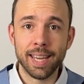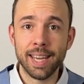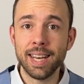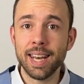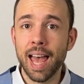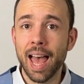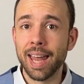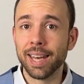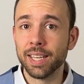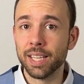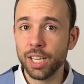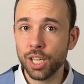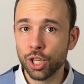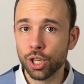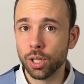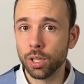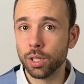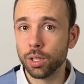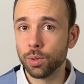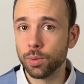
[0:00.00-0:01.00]
in
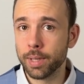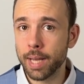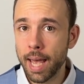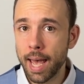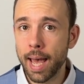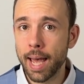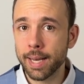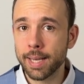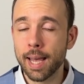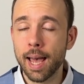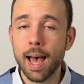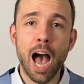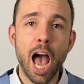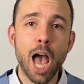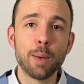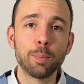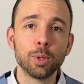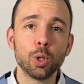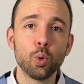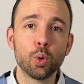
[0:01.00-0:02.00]
addition to that,
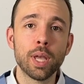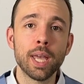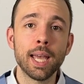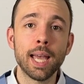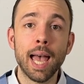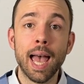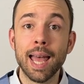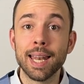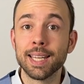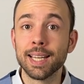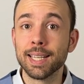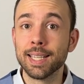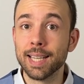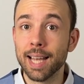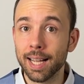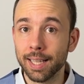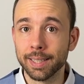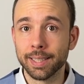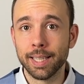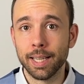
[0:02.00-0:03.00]
I am looking at the
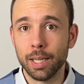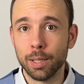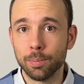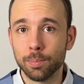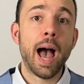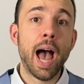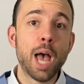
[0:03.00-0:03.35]
delta.